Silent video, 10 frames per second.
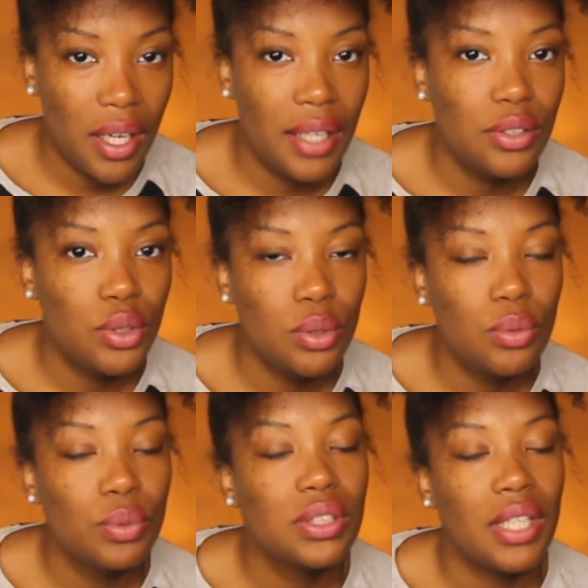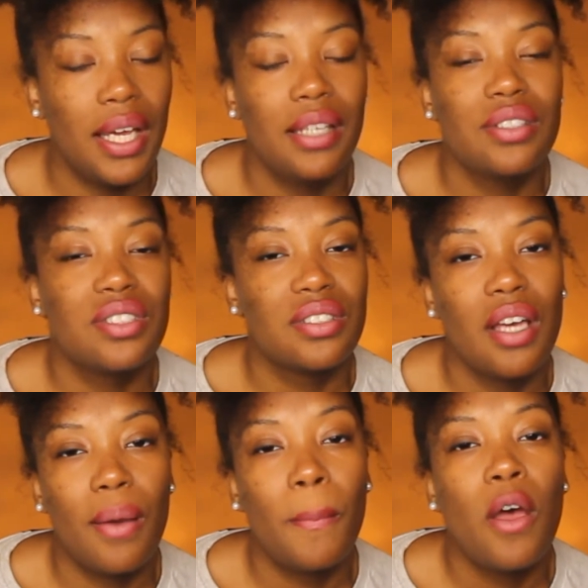I do retain
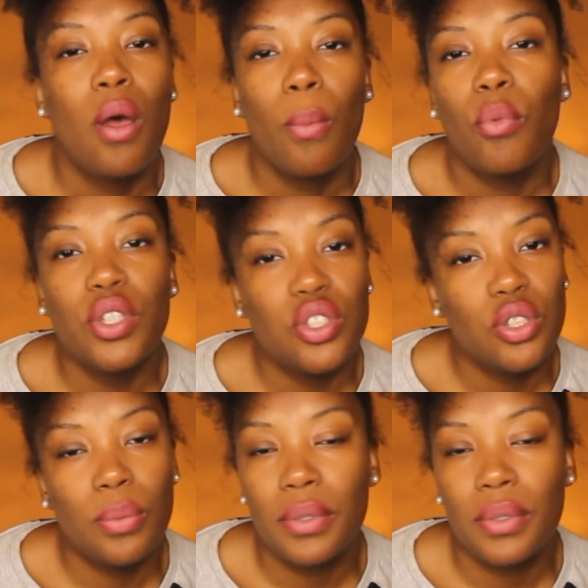some moisture,